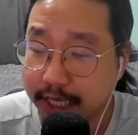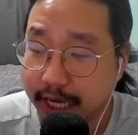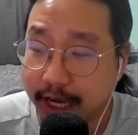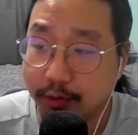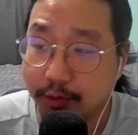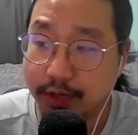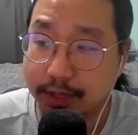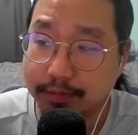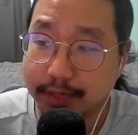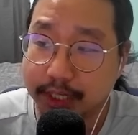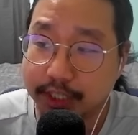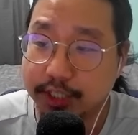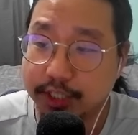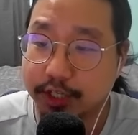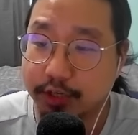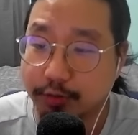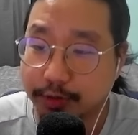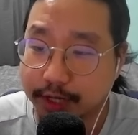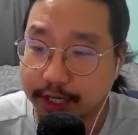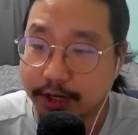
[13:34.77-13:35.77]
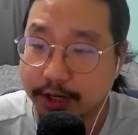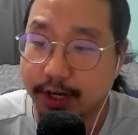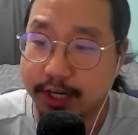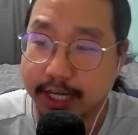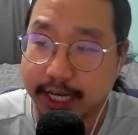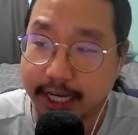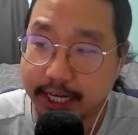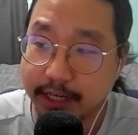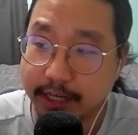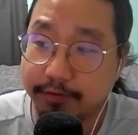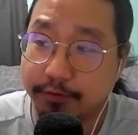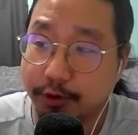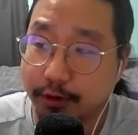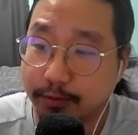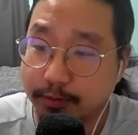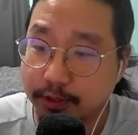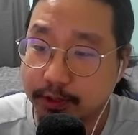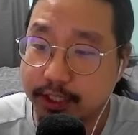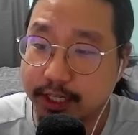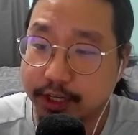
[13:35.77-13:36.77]
we missed a crit on
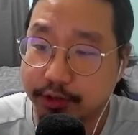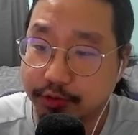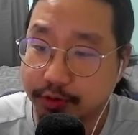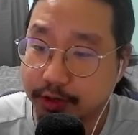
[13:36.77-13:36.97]
84% crit